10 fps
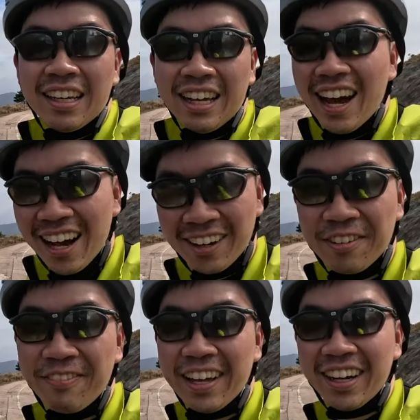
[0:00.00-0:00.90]
yeah,
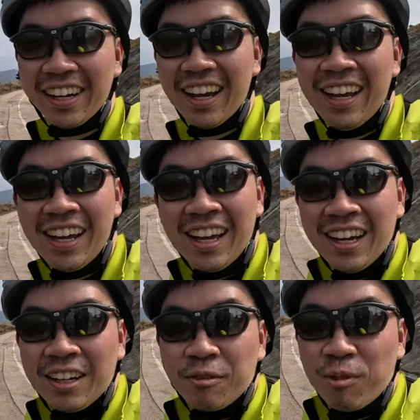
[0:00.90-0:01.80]
we made it
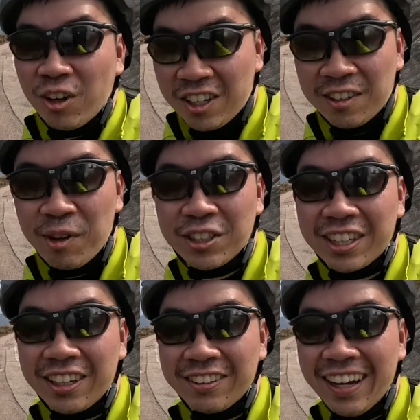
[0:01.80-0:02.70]

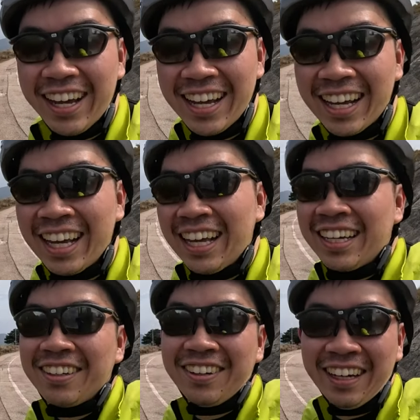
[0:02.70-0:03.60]
most of the way,
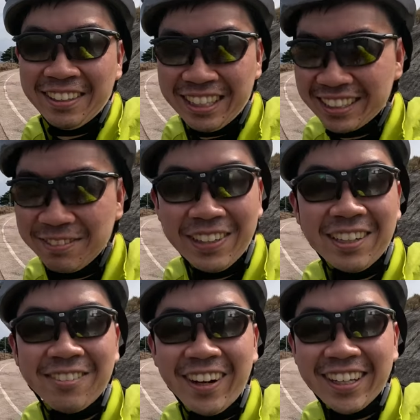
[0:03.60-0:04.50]
just a
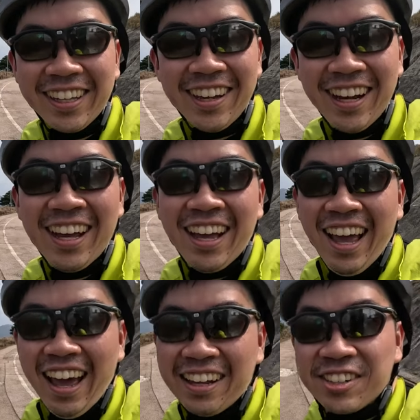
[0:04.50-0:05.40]
bit of walking,
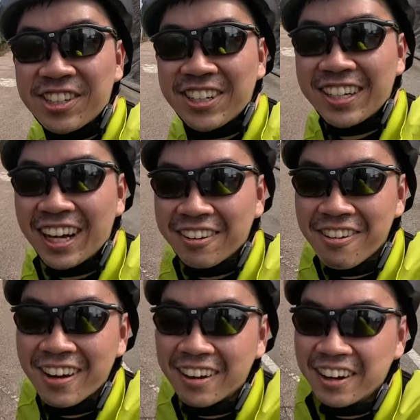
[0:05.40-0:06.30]
and sure
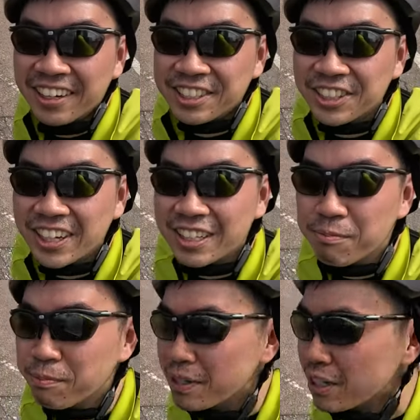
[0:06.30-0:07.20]
enough, enjoying
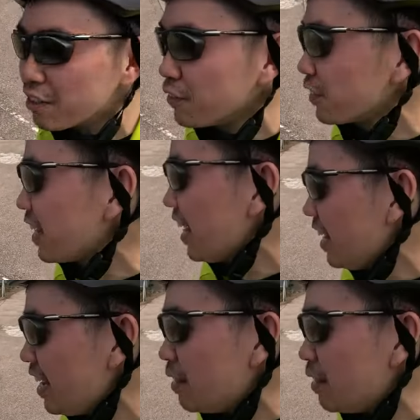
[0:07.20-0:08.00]
the beautiful day.